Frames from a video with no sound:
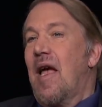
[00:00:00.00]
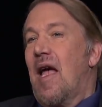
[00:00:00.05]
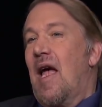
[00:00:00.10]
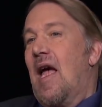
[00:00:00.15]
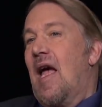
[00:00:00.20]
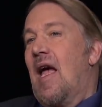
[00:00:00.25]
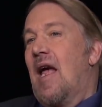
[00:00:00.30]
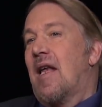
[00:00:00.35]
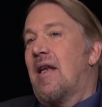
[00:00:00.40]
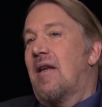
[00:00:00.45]

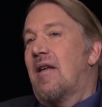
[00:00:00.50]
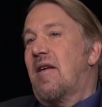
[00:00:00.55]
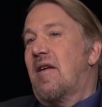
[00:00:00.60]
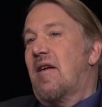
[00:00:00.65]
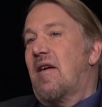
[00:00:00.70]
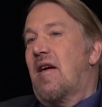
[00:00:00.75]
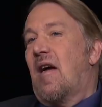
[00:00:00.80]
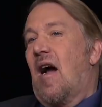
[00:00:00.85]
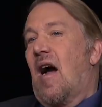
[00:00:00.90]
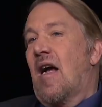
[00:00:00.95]
And
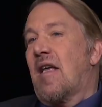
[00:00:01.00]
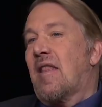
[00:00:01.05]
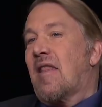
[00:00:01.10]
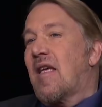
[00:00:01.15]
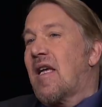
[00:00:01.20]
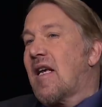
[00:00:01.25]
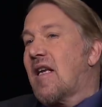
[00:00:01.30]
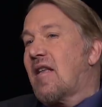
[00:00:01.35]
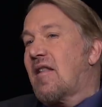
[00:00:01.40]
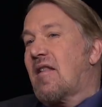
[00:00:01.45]
I
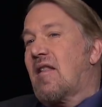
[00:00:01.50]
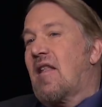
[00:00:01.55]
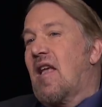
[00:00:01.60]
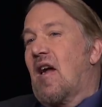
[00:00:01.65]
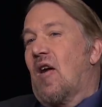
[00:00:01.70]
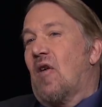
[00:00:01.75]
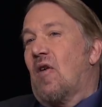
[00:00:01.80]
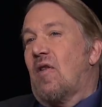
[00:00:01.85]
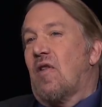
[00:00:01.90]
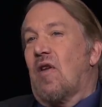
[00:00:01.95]
think
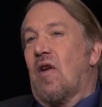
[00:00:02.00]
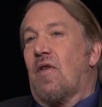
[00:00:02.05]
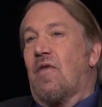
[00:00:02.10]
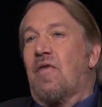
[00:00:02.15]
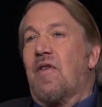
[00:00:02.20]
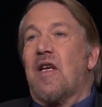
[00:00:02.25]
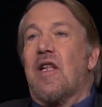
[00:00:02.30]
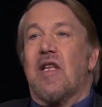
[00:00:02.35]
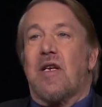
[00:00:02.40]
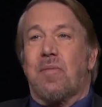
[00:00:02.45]
their
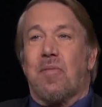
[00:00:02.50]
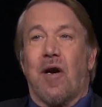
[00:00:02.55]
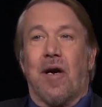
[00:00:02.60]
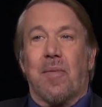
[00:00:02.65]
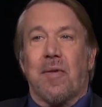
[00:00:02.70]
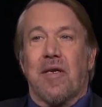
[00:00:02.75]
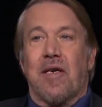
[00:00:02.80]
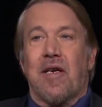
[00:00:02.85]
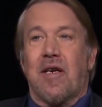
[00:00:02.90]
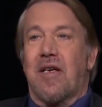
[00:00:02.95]
feeling
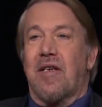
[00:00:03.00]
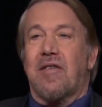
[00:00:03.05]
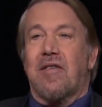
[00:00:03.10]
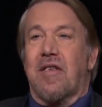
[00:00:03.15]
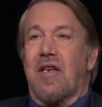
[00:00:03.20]
probably is,